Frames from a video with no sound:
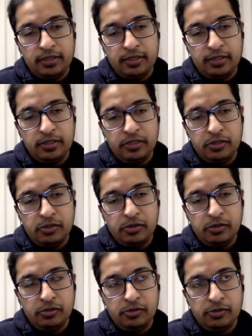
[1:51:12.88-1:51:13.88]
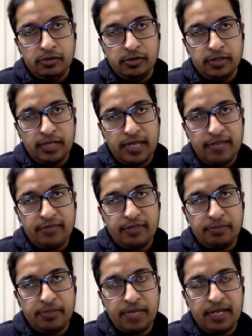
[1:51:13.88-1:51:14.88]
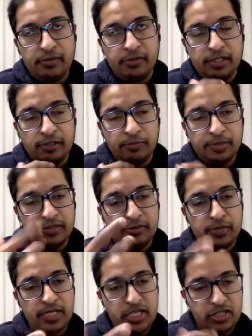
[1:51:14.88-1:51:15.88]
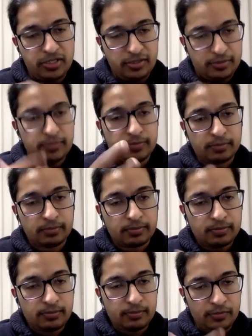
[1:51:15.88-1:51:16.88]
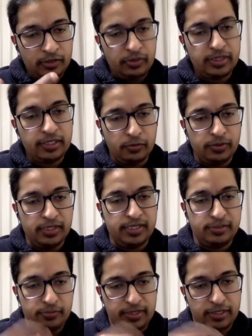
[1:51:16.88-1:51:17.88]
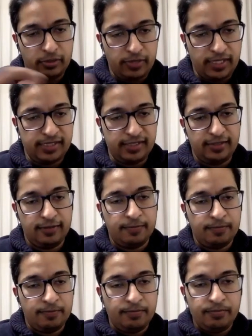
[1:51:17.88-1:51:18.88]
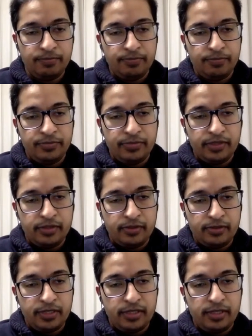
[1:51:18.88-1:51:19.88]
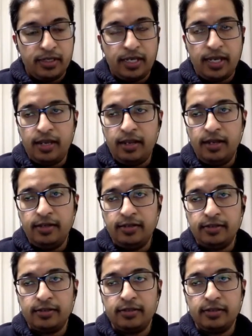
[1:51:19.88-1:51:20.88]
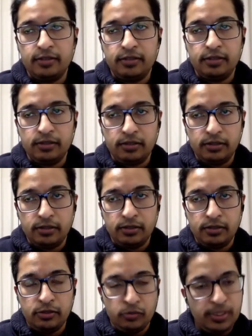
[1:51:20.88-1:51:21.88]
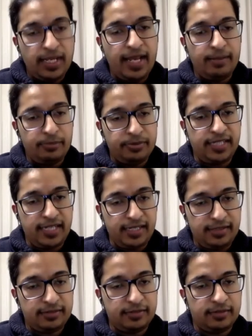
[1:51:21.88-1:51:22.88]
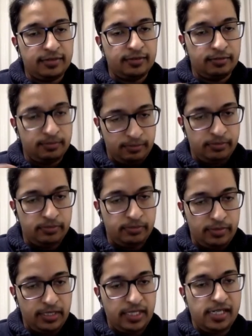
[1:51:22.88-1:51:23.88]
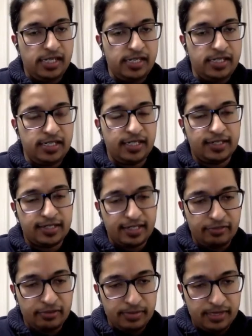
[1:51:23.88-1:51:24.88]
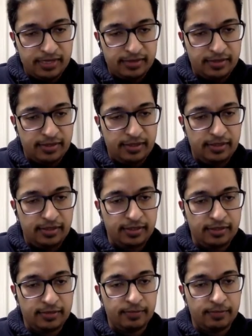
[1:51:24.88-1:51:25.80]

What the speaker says: You have the power of persuasion with your words, with your writing, right? And you will help states in India, governments in India,